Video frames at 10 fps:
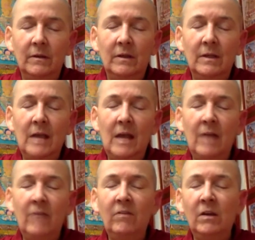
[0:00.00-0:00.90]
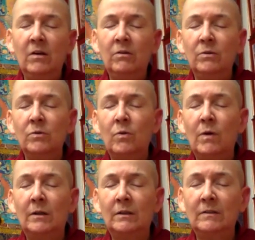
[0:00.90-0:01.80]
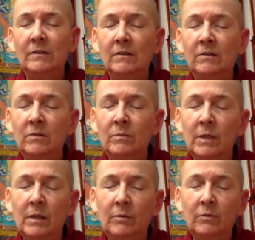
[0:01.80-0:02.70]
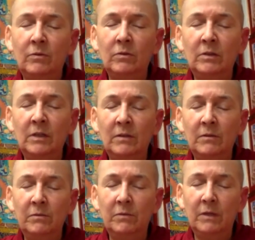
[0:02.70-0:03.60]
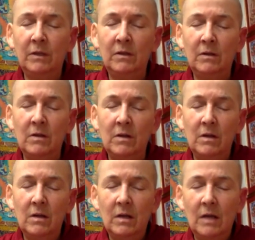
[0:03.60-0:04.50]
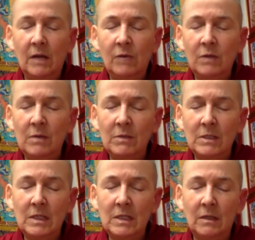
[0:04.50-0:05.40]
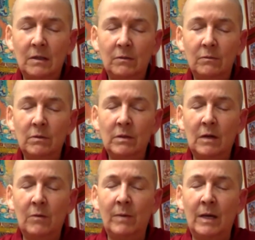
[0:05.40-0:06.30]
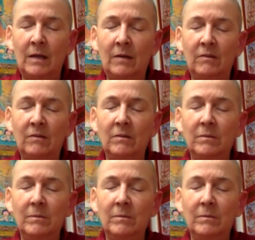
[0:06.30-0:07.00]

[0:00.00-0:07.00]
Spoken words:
enhancing our own qualities to be able to live in equanimity without bias.